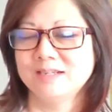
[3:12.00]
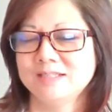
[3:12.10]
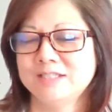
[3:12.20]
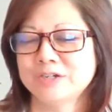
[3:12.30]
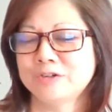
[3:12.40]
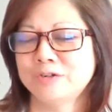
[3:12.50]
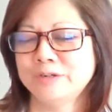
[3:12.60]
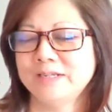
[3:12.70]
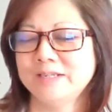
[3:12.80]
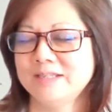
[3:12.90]
0
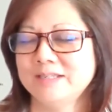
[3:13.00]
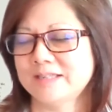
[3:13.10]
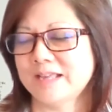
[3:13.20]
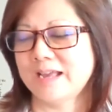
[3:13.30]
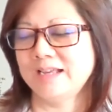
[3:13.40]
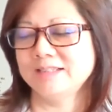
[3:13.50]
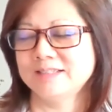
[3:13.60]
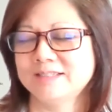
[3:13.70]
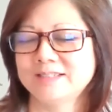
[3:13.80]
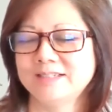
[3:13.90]
is that,
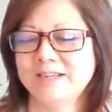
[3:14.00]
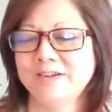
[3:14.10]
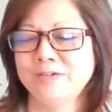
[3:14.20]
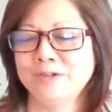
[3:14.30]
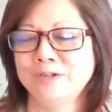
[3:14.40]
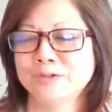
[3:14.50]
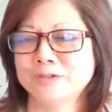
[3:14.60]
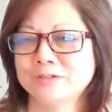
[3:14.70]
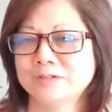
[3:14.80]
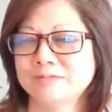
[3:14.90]

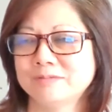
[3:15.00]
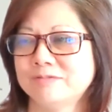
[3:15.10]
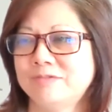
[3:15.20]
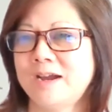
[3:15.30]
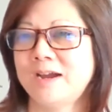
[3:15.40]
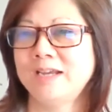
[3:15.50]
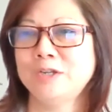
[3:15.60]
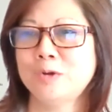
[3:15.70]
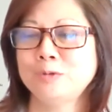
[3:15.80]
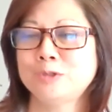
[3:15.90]
you're fine,
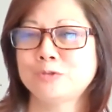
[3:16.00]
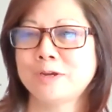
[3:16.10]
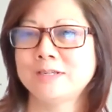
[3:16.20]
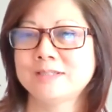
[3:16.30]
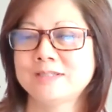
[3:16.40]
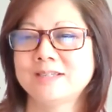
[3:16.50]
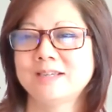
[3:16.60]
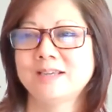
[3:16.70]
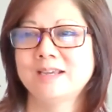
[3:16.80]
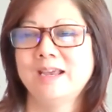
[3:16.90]
no stress.
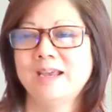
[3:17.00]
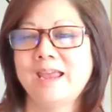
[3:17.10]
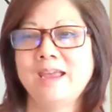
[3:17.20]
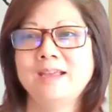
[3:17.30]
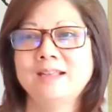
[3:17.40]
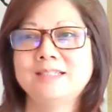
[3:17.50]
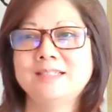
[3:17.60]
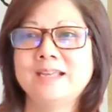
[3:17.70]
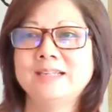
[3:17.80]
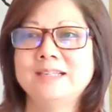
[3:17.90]
And
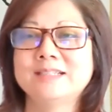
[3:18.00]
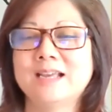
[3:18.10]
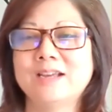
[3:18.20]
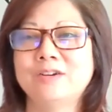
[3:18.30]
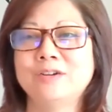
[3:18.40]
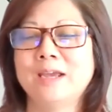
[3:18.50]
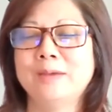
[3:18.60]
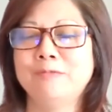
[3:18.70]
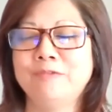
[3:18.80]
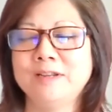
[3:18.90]
10 is that, okay,
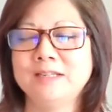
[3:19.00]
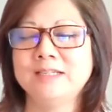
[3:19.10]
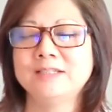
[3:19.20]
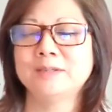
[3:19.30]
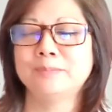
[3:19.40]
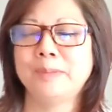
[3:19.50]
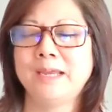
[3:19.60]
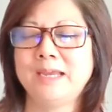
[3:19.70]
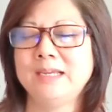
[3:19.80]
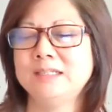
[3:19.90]
I'm feeling some
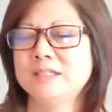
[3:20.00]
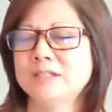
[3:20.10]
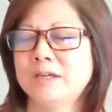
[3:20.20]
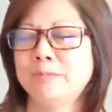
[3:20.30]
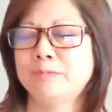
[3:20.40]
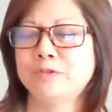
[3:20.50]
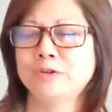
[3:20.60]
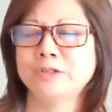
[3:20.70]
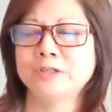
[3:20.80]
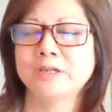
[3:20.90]
pain,
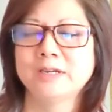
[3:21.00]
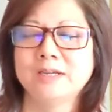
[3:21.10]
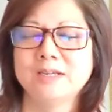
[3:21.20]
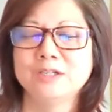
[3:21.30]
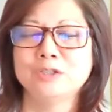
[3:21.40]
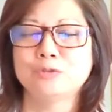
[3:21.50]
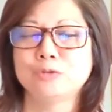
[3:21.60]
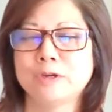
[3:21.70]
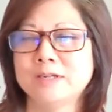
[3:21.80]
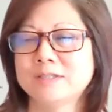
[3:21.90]
discomfort,
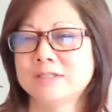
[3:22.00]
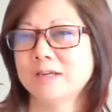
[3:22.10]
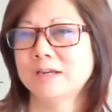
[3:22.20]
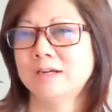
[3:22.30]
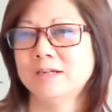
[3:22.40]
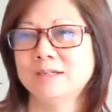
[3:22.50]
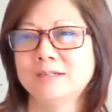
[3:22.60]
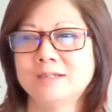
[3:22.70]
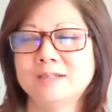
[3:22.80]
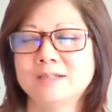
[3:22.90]
stress.
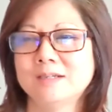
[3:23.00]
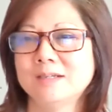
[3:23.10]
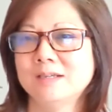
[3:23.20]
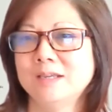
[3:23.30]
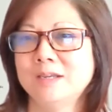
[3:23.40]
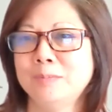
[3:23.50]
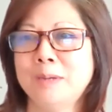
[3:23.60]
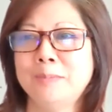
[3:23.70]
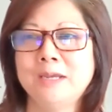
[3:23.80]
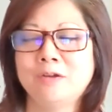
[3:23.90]
It
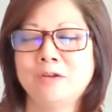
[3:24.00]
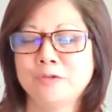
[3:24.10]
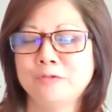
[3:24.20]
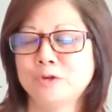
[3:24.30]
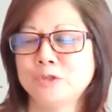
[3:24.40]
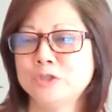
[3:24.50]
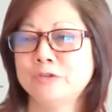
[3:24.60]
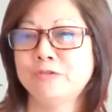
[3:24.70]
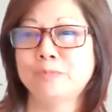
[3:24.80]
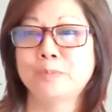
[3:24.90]
may be on the verges
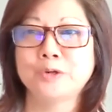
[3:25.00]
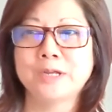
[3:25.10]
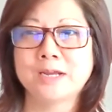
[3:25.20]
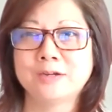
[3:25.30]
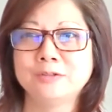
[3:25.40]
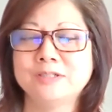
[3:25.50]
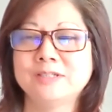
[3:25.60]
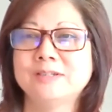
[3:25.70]
of burnout.